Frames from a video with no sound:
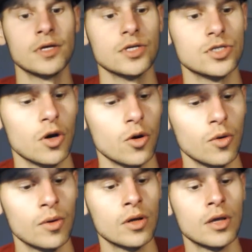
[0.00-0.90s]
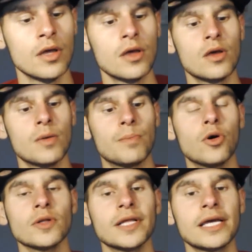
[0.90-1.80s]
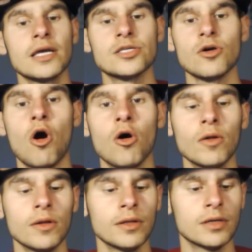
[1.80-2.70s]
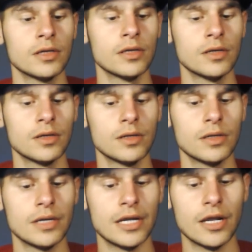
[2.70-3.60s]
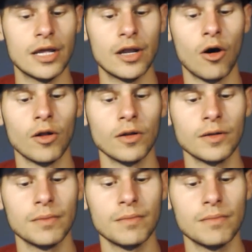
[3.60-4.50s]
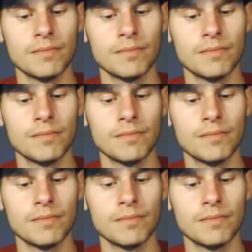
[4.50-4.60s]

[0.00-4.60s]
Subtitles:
So pulling is all, it all